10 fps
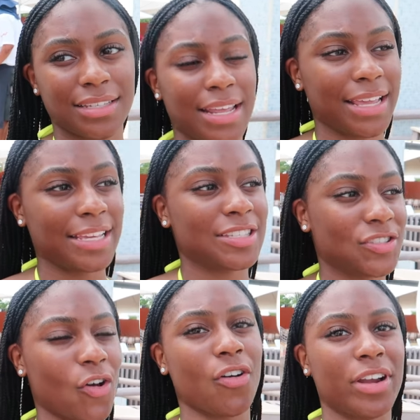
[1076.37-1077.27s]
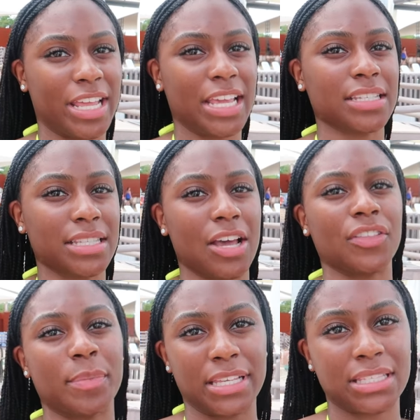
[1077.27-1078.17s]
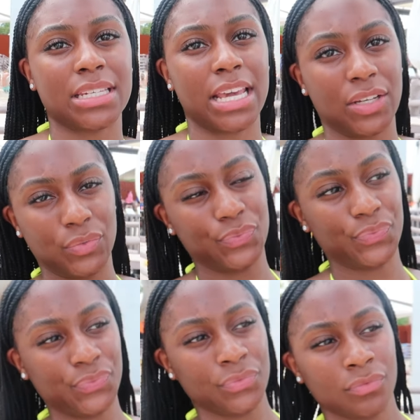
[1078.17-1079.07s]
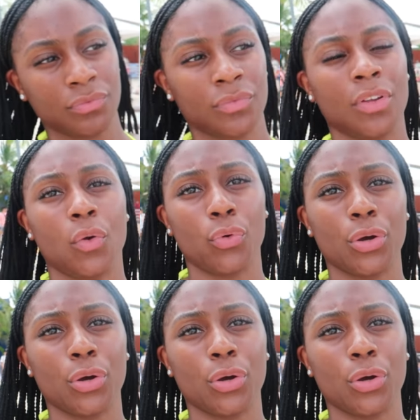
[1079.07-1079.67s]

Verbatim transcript: Today is already hands down the best day.